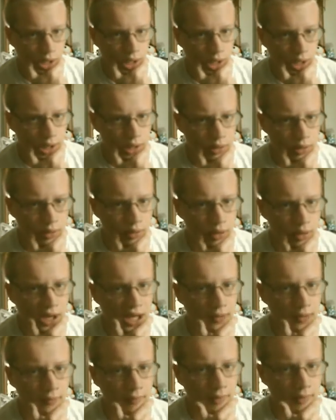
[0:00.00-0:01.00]
I could
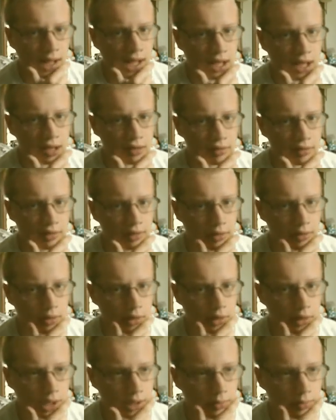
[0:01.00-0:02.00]
have asked
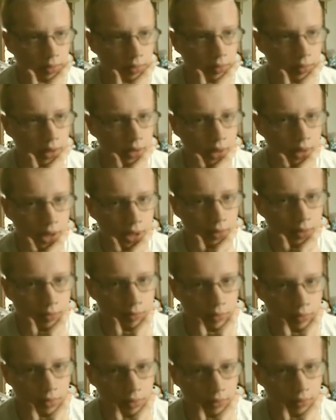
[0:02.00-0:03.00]
to temporarily
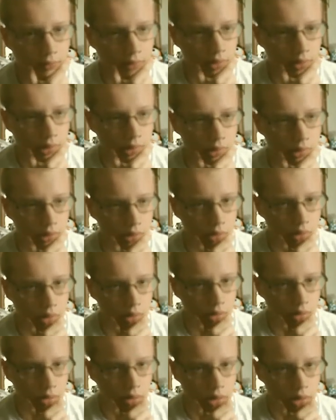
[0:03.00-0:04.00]
move with her.
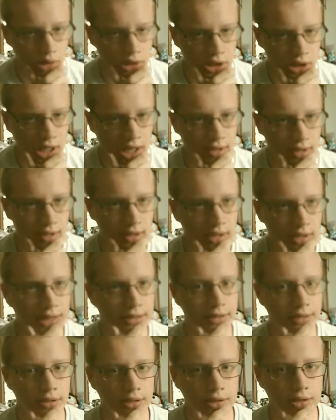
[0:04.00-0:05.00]
She has an
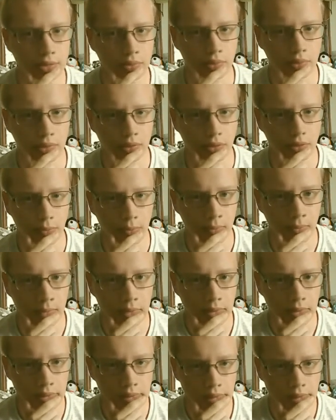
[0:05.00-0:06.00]
extra room.
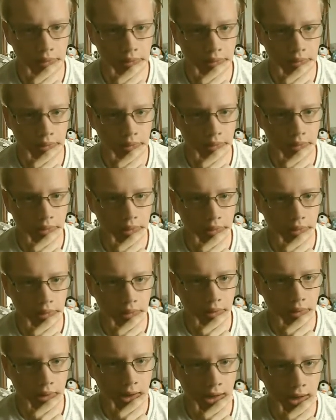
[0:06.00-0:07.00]

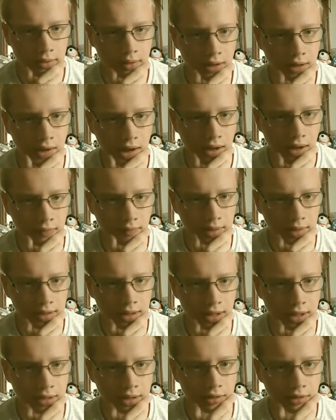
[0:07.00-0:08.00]
I could have
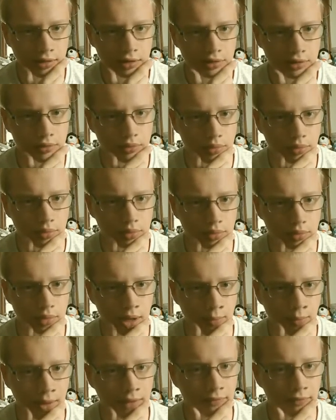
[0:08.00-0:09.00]
attended the school
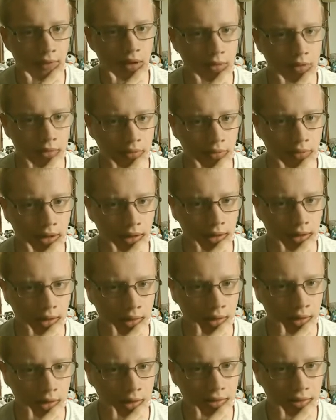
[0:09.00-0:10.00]
that my father
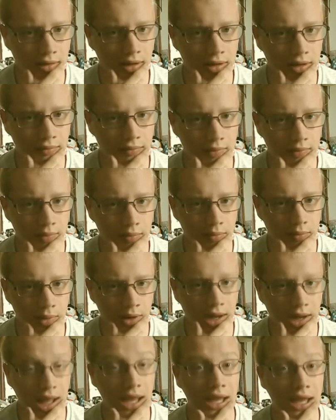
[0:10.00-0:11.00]
attended instead of the
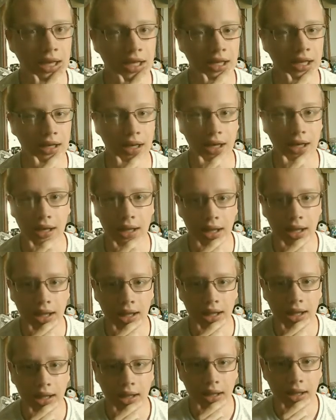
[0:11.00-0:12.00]
one I attended,
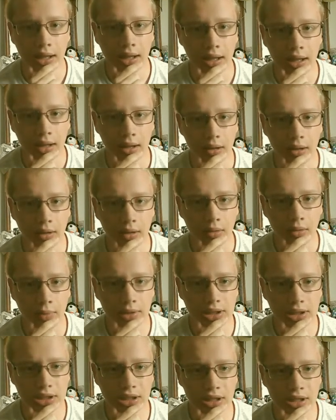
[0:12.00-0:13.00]

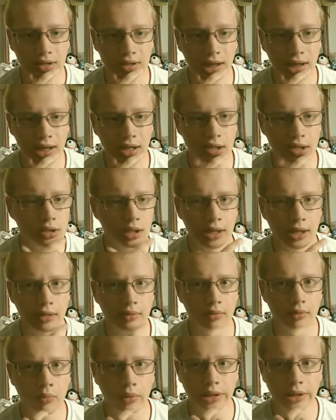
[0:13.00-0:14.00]
which is actually
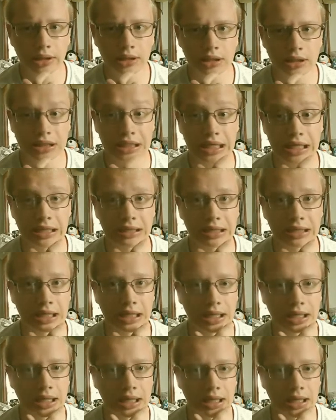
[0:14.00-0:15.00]
the one she
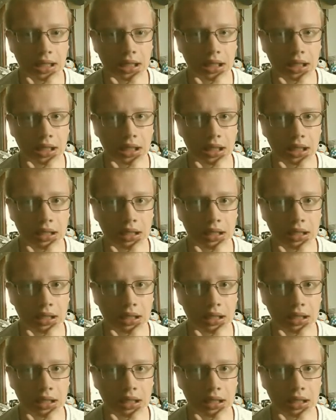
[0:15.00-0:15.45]
attended.